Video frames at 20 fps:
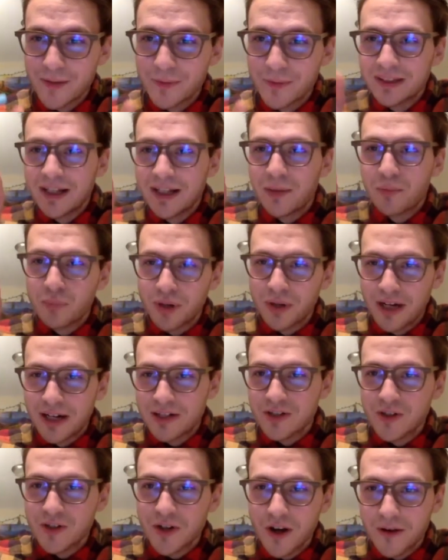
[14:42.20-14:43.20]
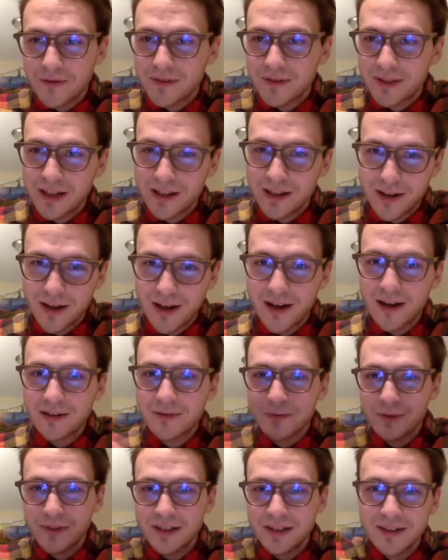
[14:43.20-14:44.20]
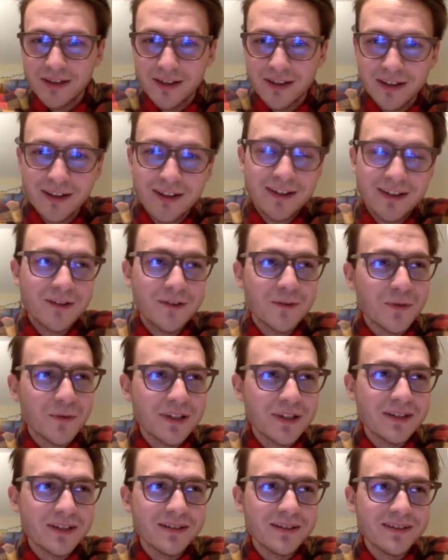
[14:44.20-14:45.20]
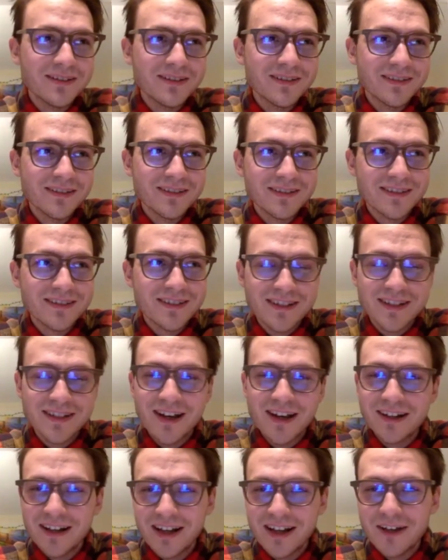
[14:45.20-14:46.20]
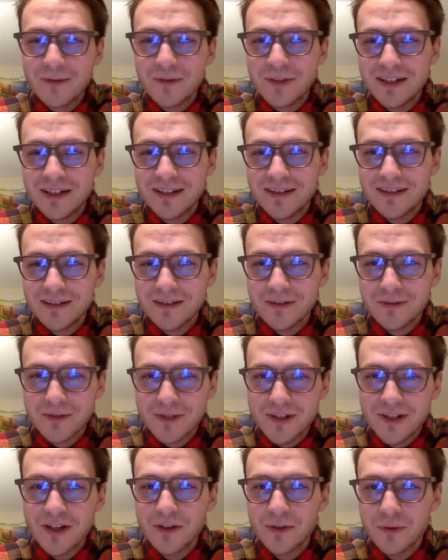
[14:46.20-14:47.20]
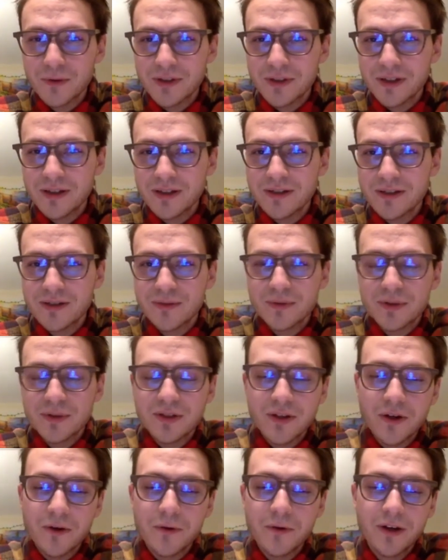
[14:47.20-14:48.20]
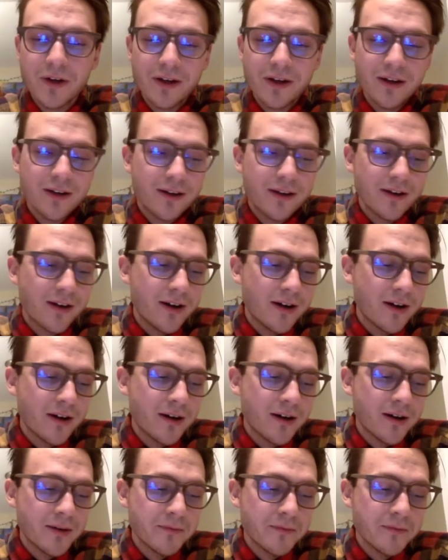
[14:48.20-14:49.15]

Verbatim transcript: you know, something that branched off, thank God. We decided, hey, we need to recycle things. So